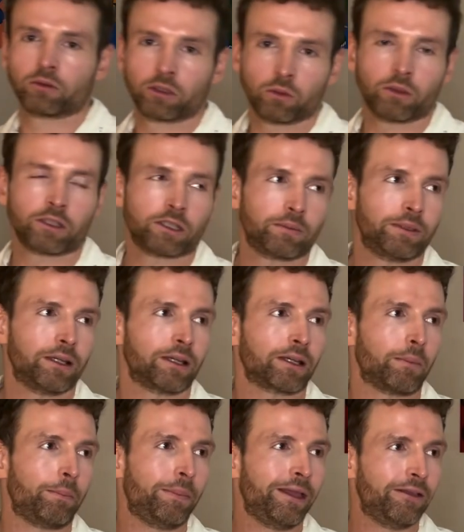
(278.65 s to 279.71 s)
You want it to be like a
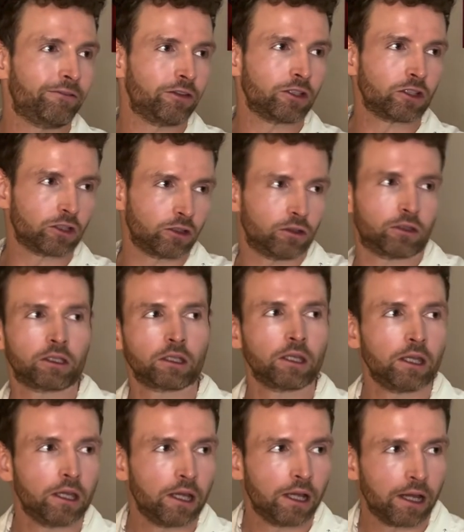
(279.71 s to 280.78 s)
pivot so you
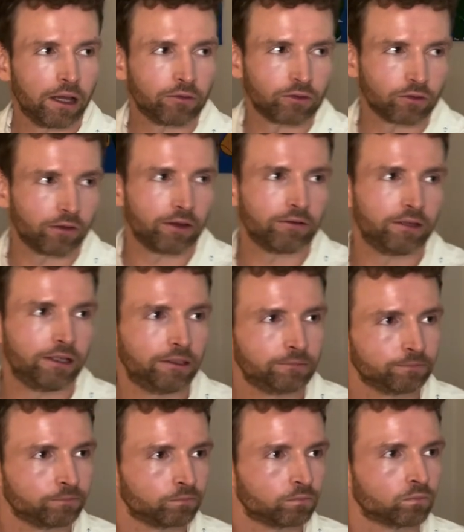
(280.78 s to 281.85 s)
have a very
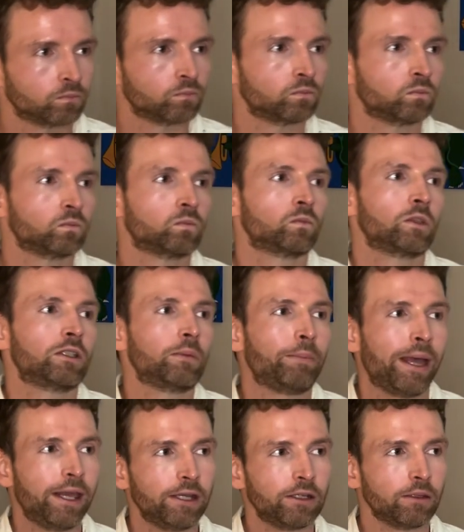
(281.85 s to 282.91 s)

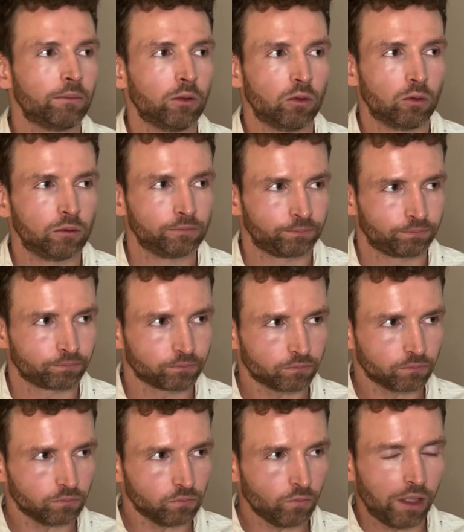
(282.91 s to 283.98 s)
dependable
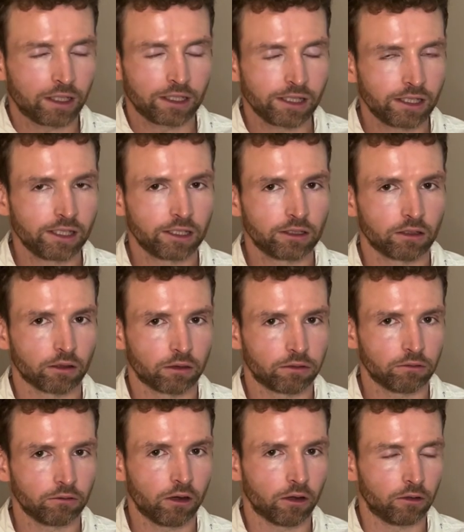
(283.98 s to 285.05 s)
and consistent
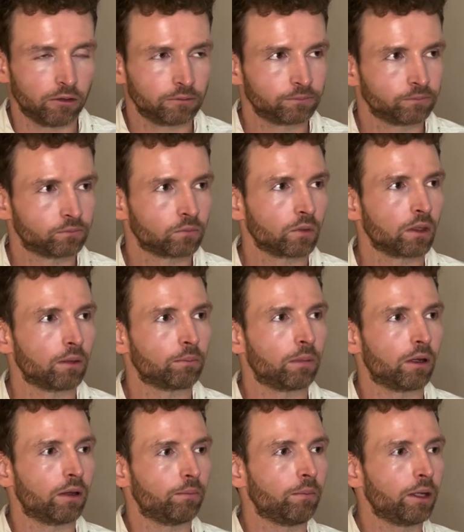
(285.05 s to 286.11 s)
throw.
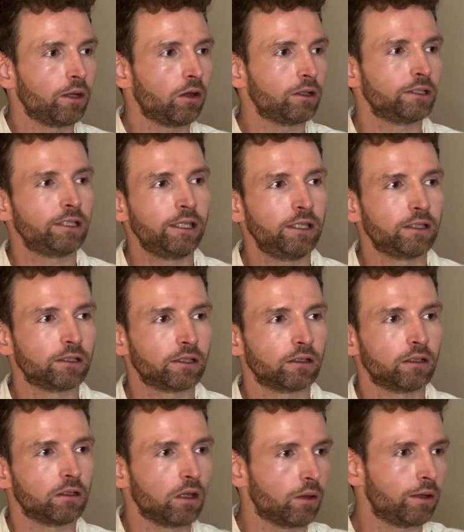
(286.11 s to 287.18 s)
But my 19s
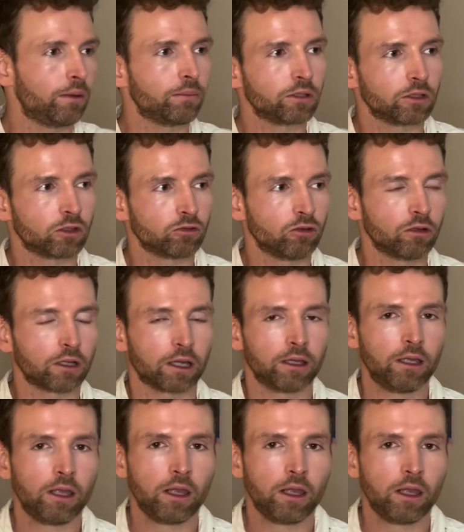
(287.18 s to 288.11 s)
and lower numbers are stronger.